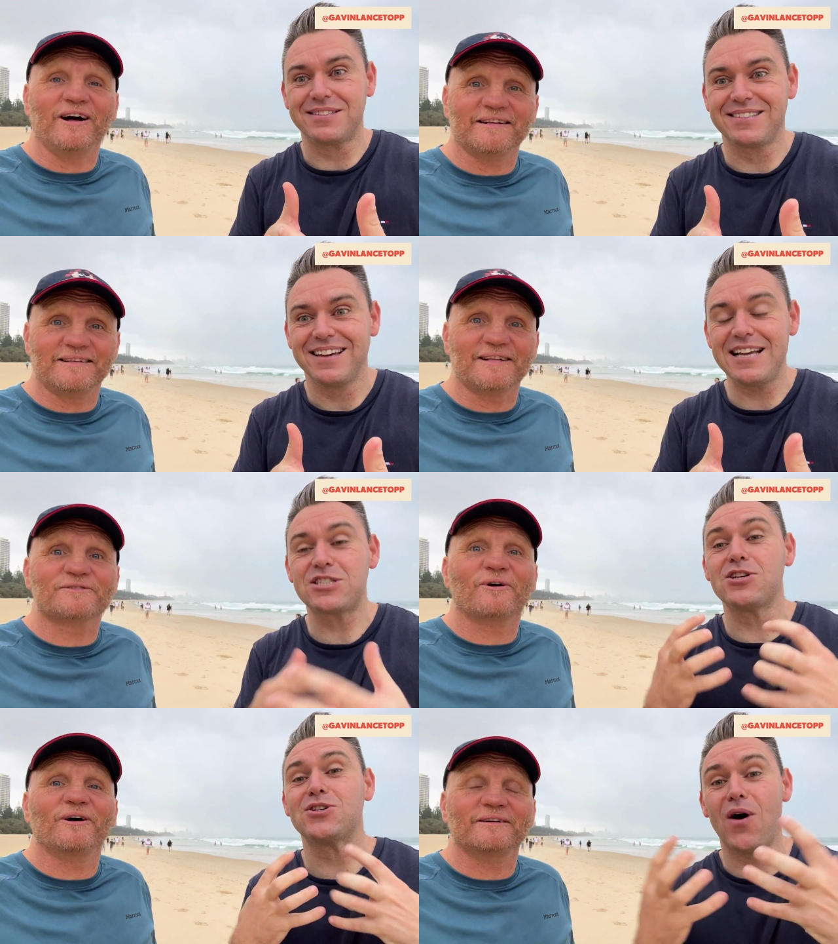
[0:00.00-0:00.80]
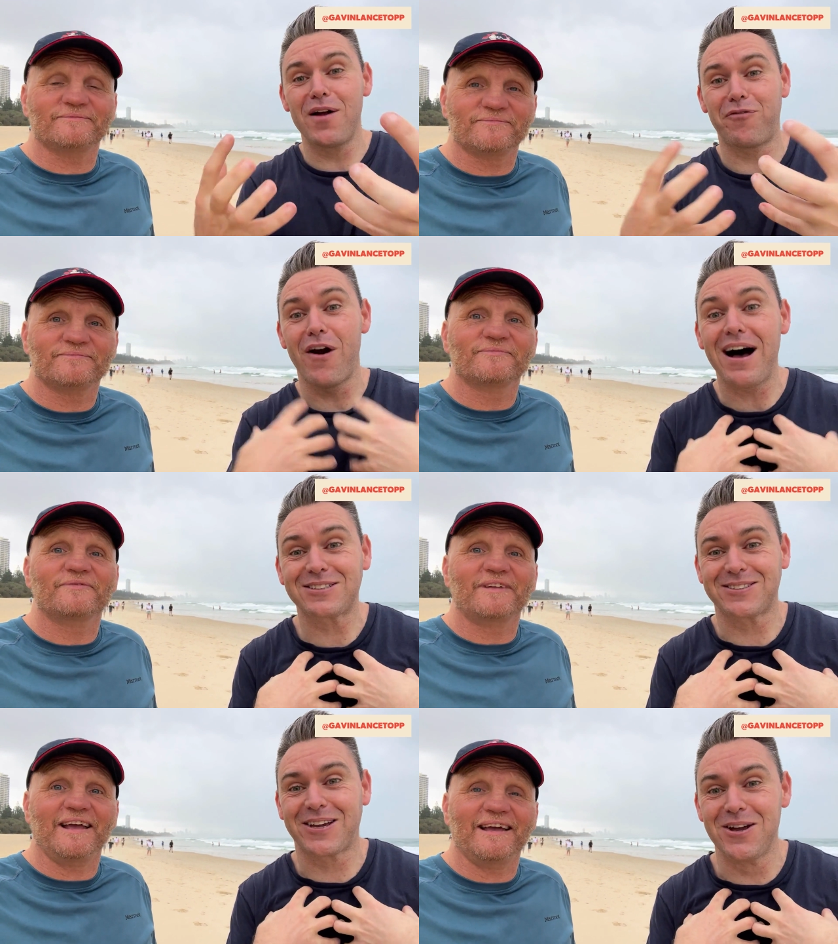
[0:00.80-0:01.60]
Speaker 1: right, that's it's designed right. for us,
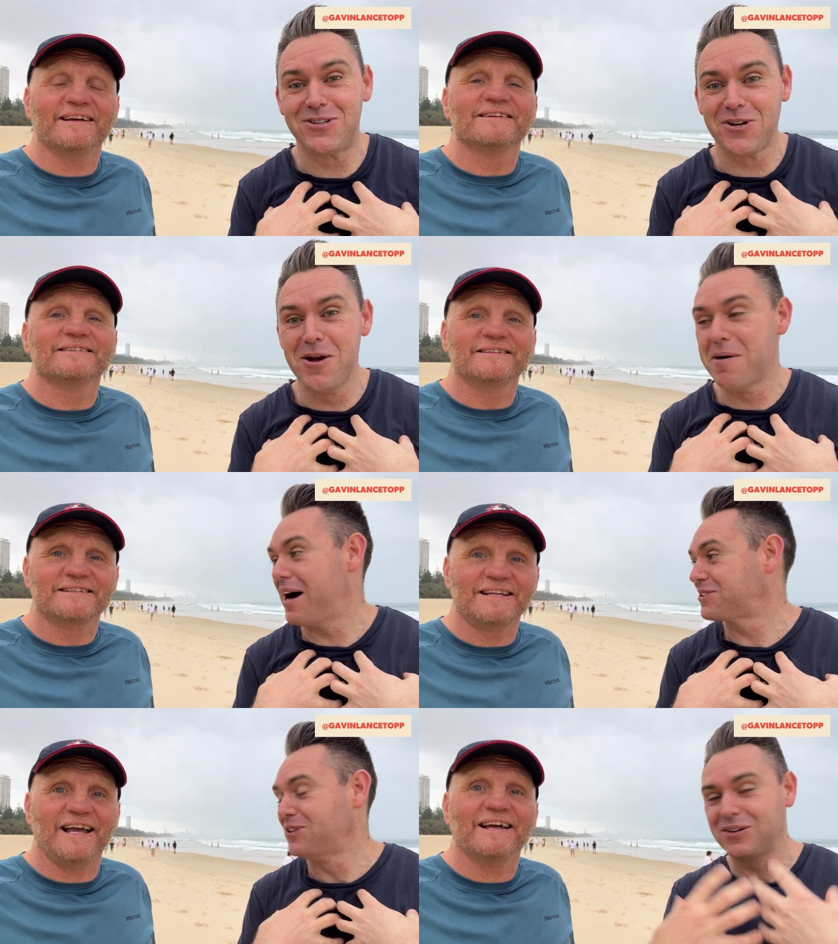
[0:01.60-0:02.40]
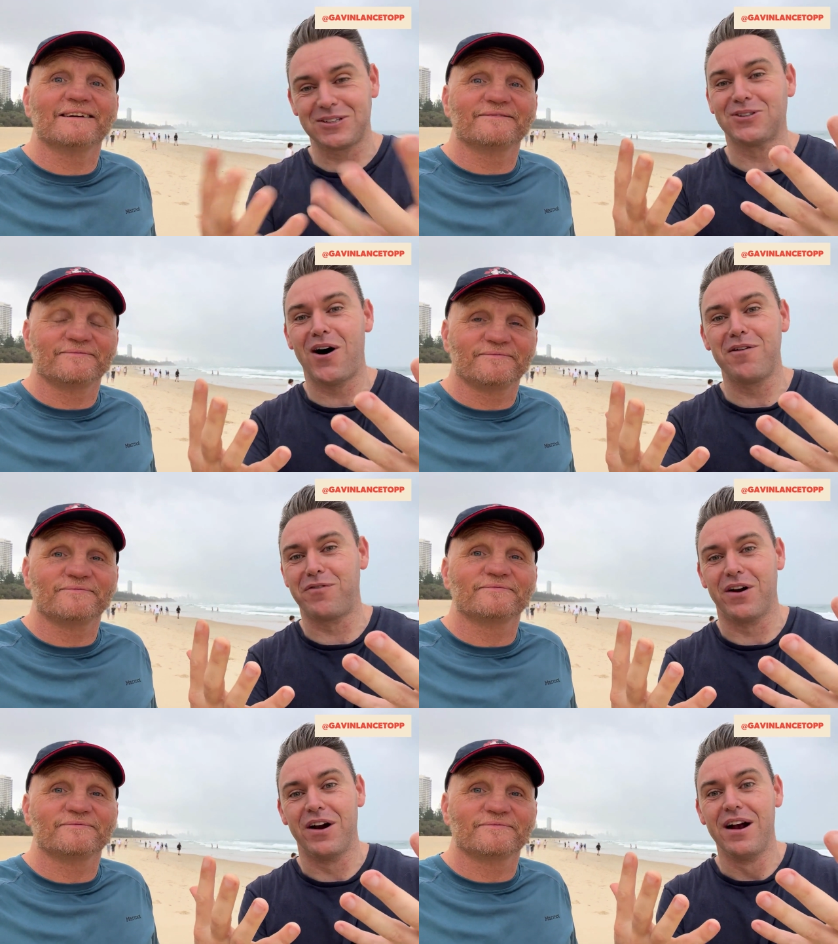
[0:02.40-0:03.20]
the consumer. It's not designed
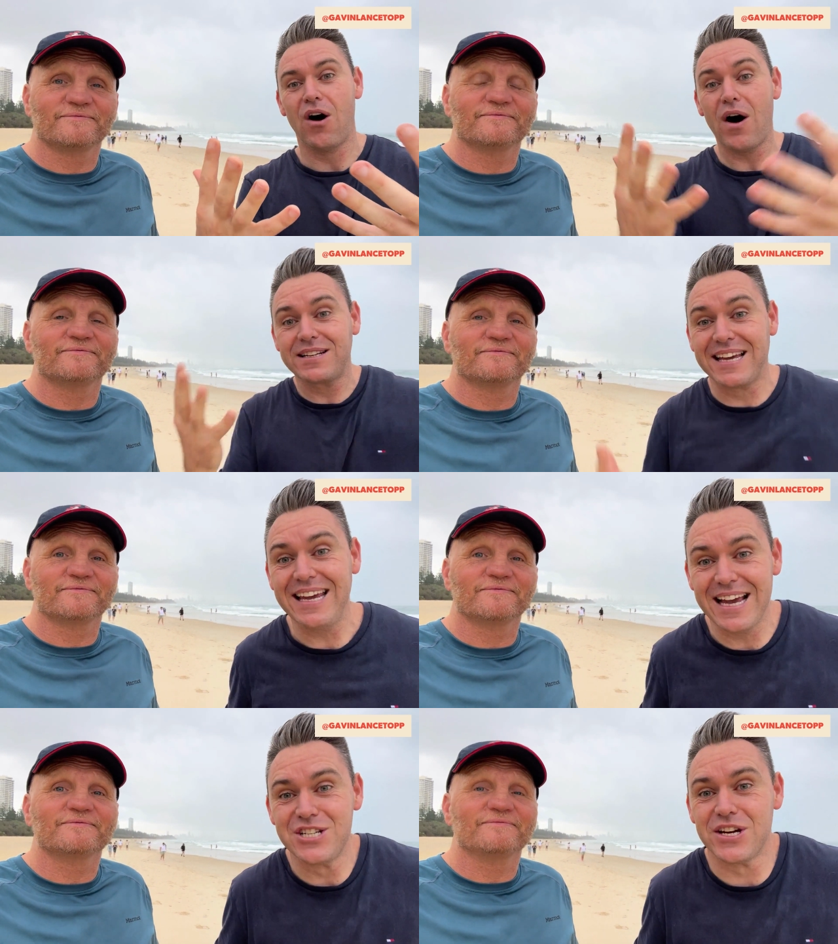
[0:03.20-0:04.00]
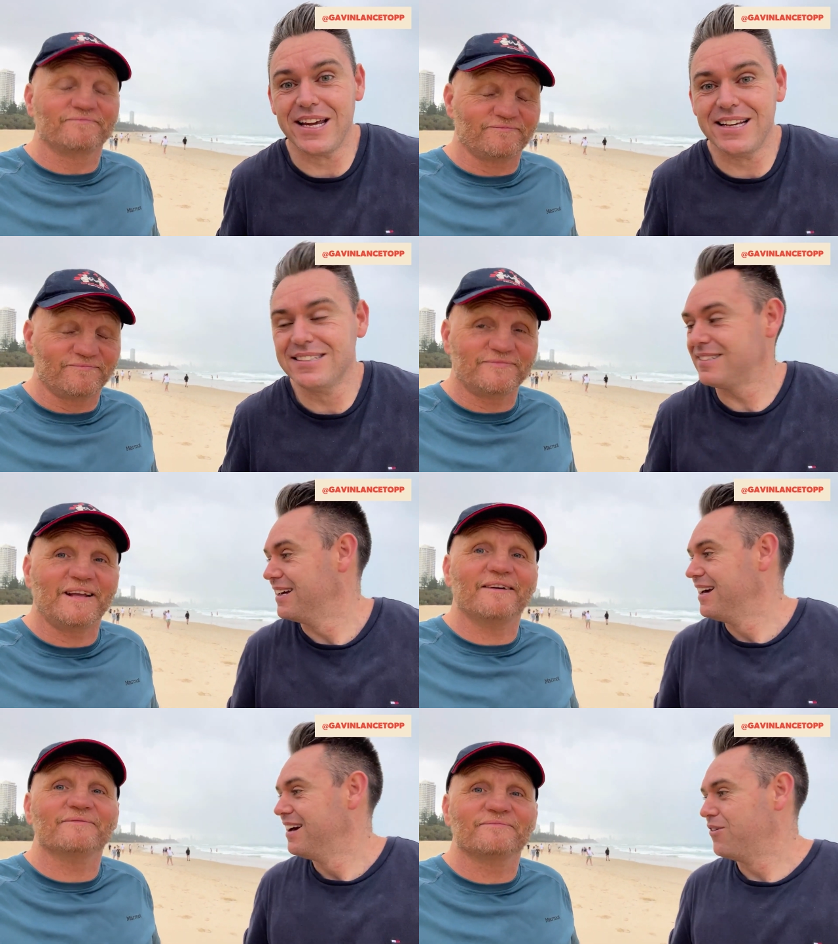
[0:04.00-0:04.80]
for IT engineers,
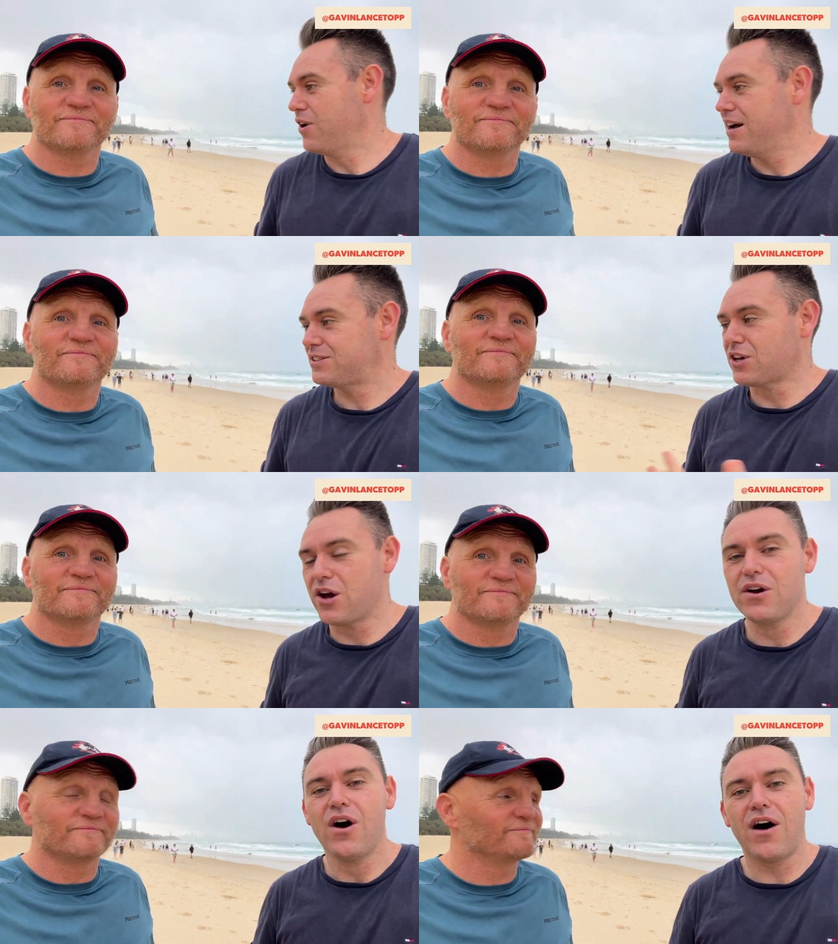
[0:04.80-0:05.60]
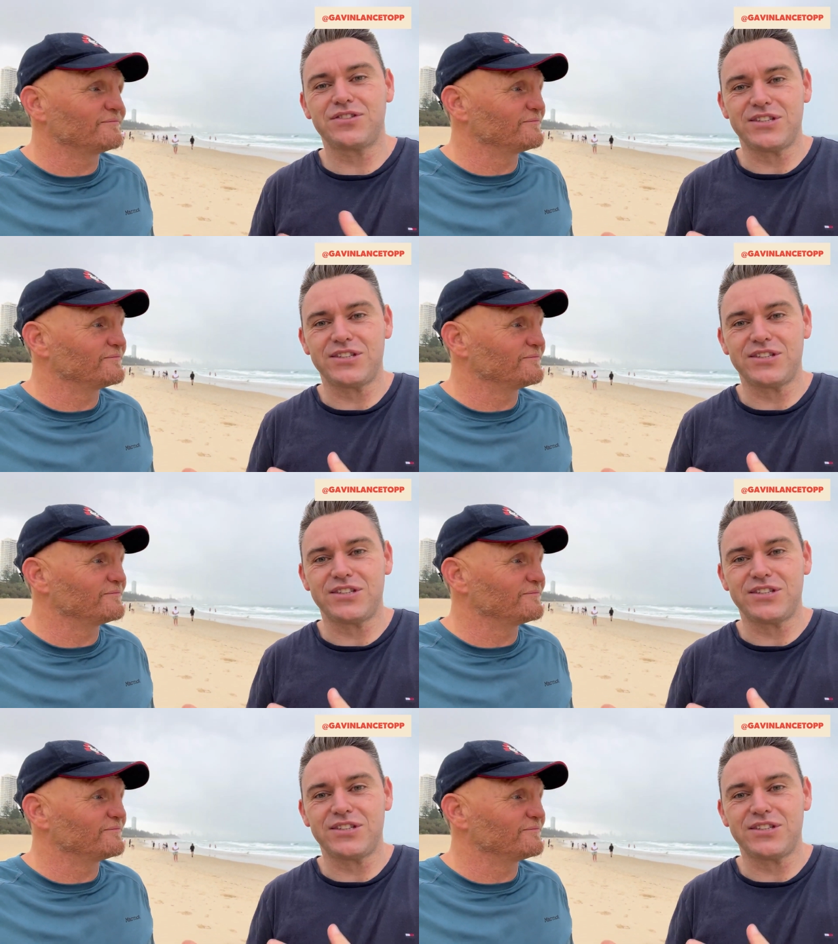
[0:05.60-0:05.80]
right? So I've